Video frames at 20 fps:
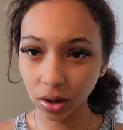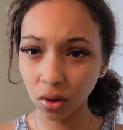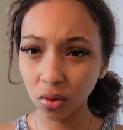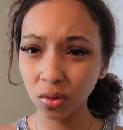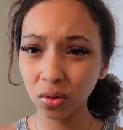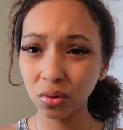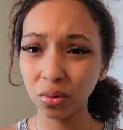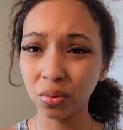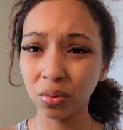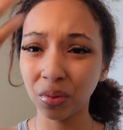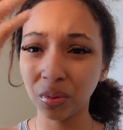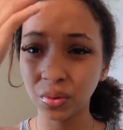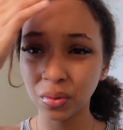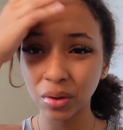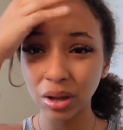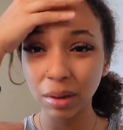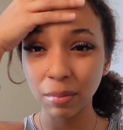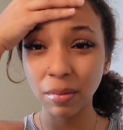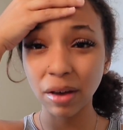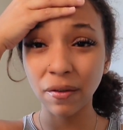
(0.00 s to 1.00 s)
Oof,
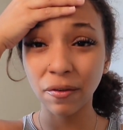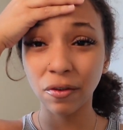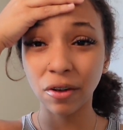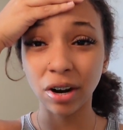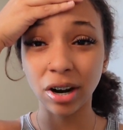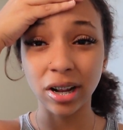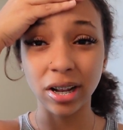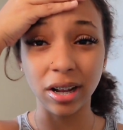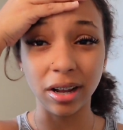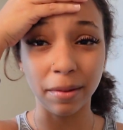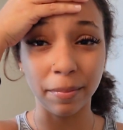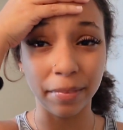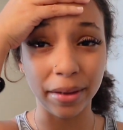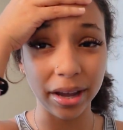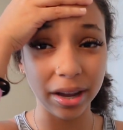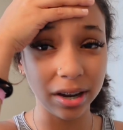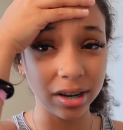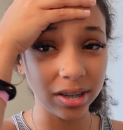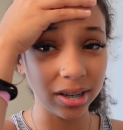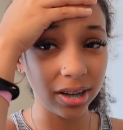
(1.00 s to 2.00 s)
and my forehead look
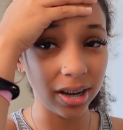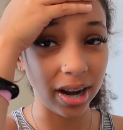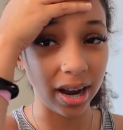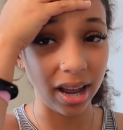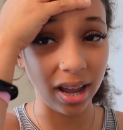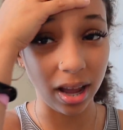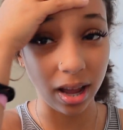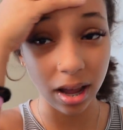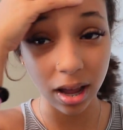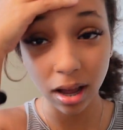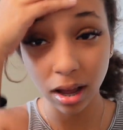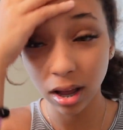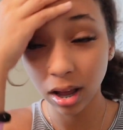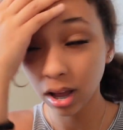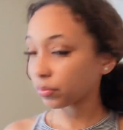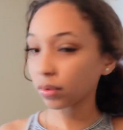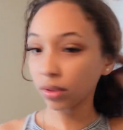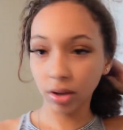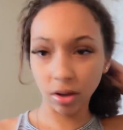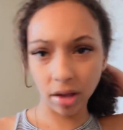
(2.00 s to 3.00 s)
bigger today.
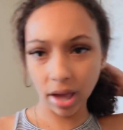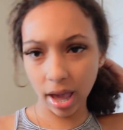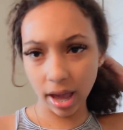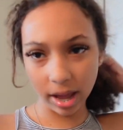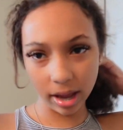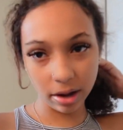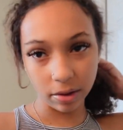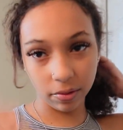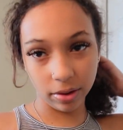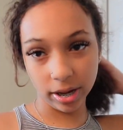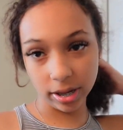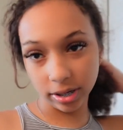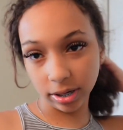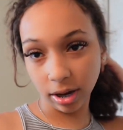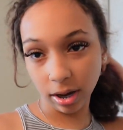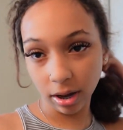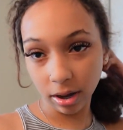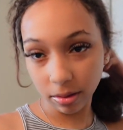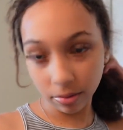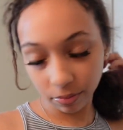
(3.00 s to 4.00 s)
Okay, anyways,
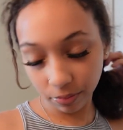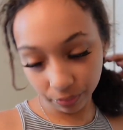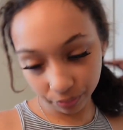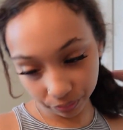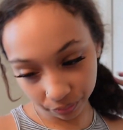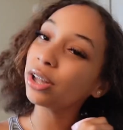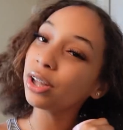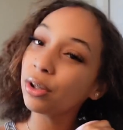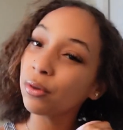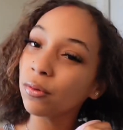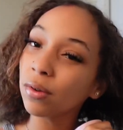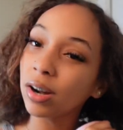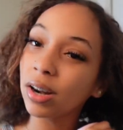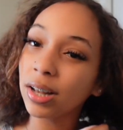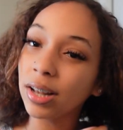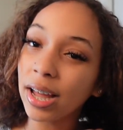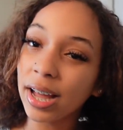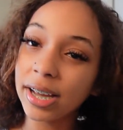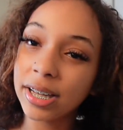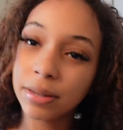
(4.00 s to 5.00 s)
y'all. You
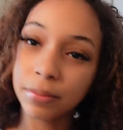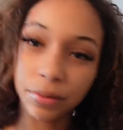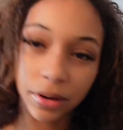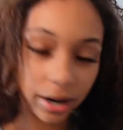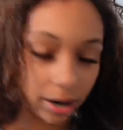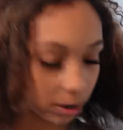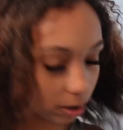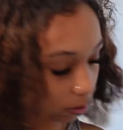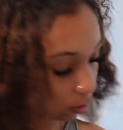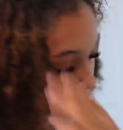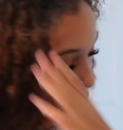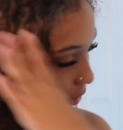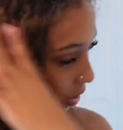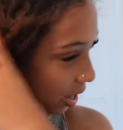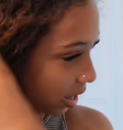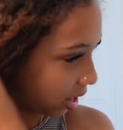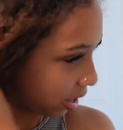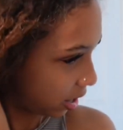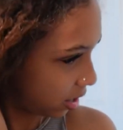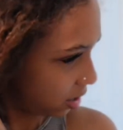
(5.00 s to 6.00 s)
wanna like spray your whole
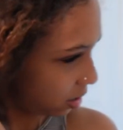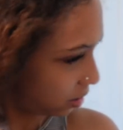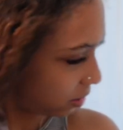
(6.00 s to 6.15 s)
head.